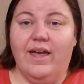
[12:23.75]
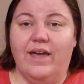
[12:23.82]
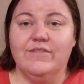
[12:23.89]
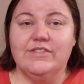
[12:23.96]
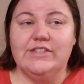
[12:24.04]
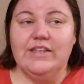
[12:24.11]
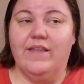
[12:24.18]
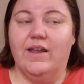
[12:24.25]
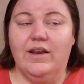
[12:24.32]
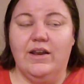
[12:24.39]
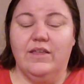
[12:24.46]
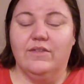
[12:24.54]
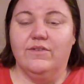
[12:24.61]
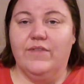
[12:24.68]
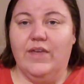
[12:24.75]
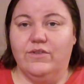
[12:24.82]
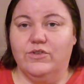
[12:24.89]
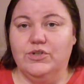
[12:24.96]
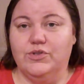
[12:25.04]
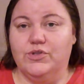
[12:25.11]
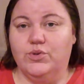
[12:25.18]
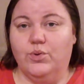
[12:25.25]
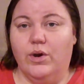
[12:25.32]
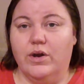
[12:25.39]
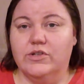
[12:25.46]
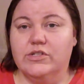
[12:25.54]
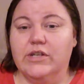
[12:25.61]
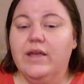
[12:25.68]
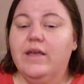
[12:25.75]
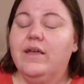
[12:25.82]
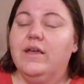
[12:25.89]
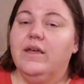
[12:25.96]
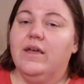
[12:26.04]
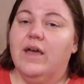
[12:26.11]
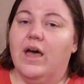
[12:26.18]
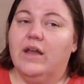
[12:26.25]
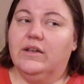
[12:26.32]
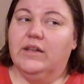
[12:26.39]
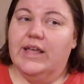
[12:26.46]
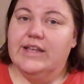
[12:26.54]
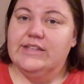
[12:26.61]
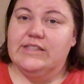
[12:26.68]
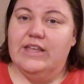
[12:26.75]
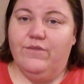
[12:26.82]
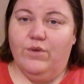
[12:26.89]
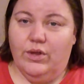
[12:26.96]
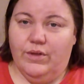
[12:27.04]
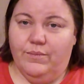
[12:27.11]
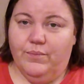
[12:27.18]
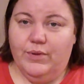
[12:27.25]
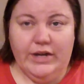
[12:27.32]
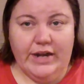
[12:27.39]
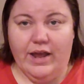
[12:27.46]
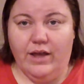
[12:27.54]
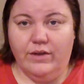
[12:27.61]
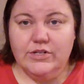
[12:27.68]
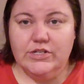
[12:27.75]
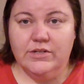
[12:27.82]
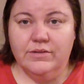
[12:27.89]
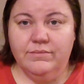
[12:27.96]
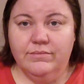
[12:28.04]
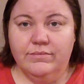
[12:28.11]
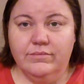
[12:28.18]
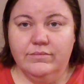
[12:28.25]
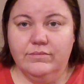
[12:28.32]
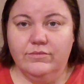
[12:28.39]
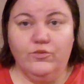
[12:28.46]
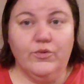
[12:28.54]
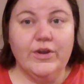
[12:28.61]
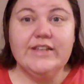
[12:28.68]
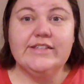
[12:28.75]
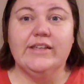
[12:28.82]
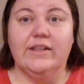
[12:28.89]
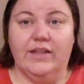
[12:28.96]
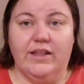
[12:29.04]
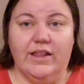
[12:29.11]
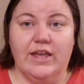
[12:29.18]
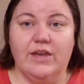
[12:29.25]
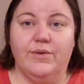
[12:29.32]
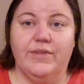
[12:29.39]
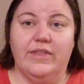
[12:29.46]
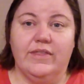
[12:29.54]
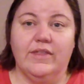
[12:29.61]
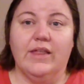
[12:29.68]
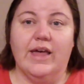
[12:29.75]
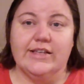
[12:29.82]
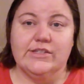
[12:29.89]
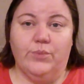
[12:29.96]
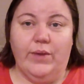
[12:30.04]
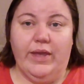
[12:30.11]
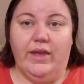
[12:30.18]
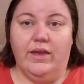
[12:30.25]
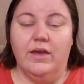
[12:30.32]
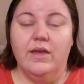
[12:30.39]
I haven't seen that in either of the other 2 stores, unless they've only put it out recently, like within the last week.